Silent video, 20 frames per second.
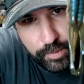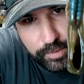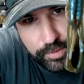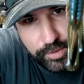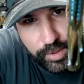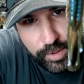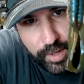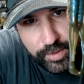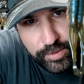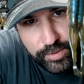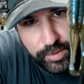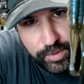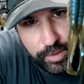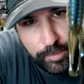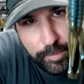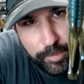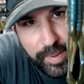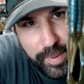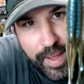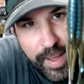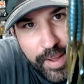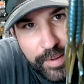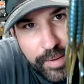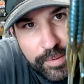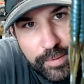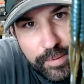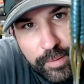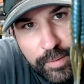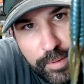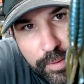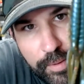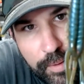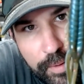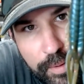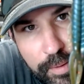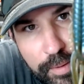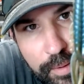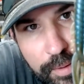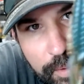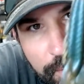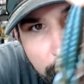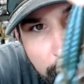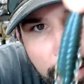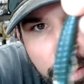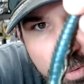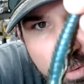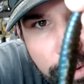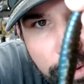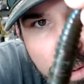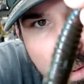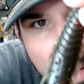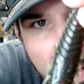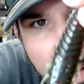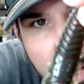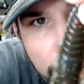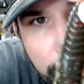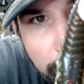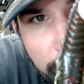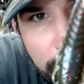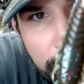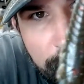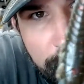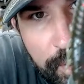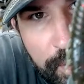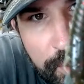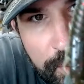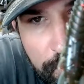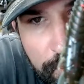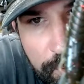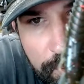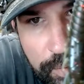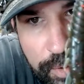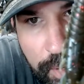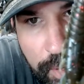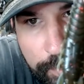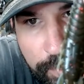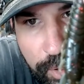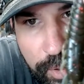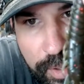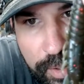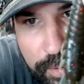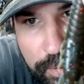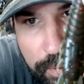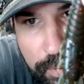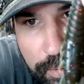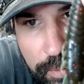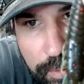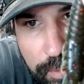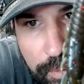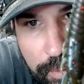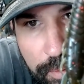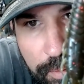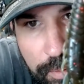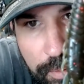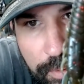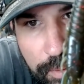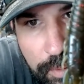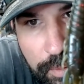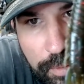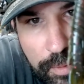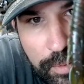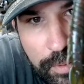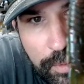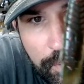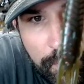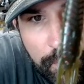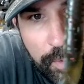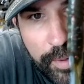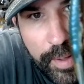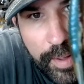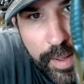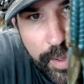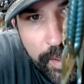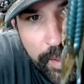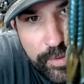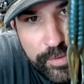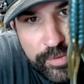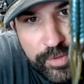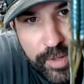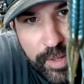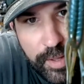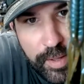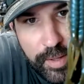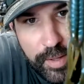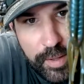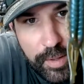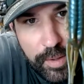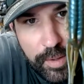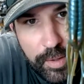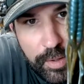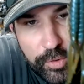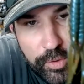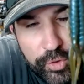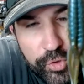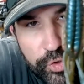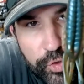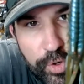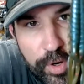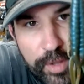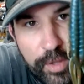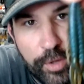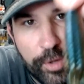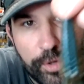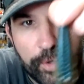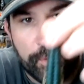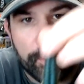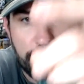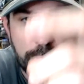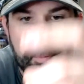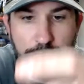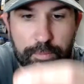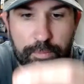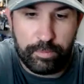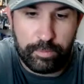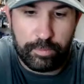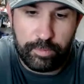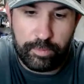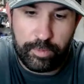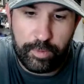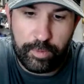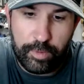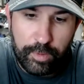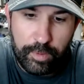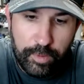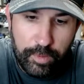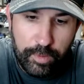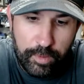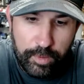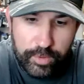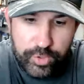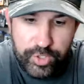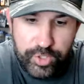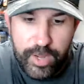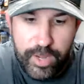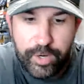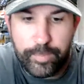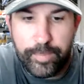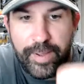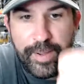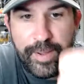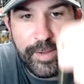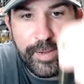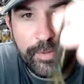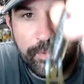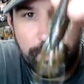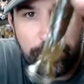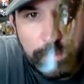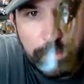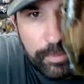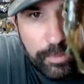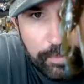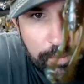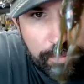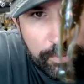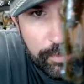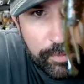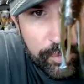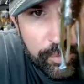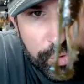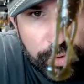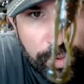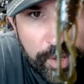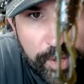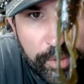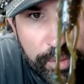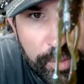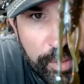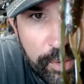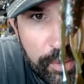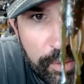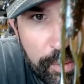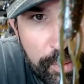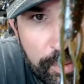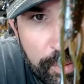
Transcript: It's nice and compact. And I also like it because I can double it as a trailer, chatterbait trailer,